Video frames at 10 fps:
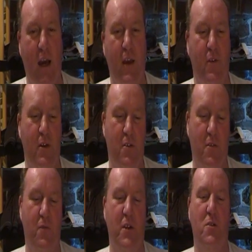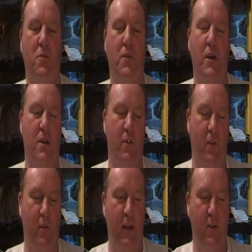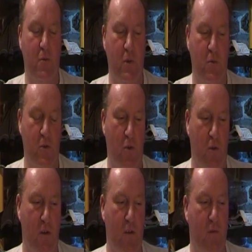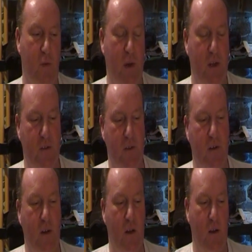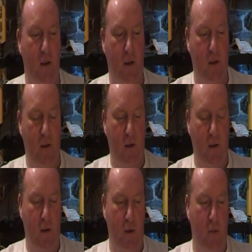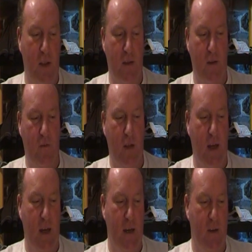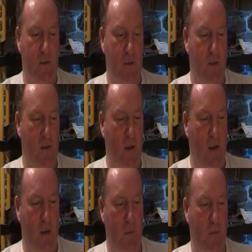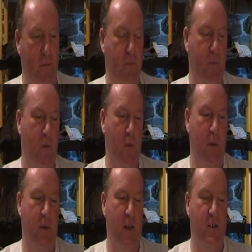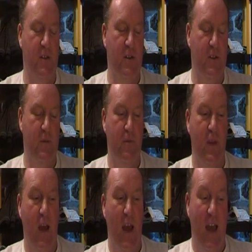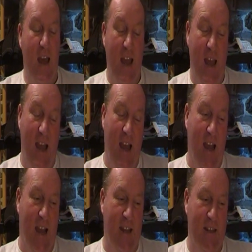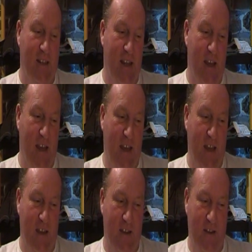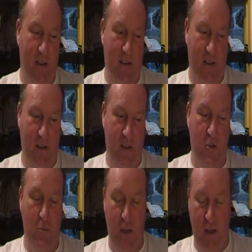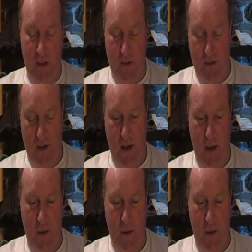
guy for his official version of events, which was all disinformation, a plethora of lies and manipulations. And in some years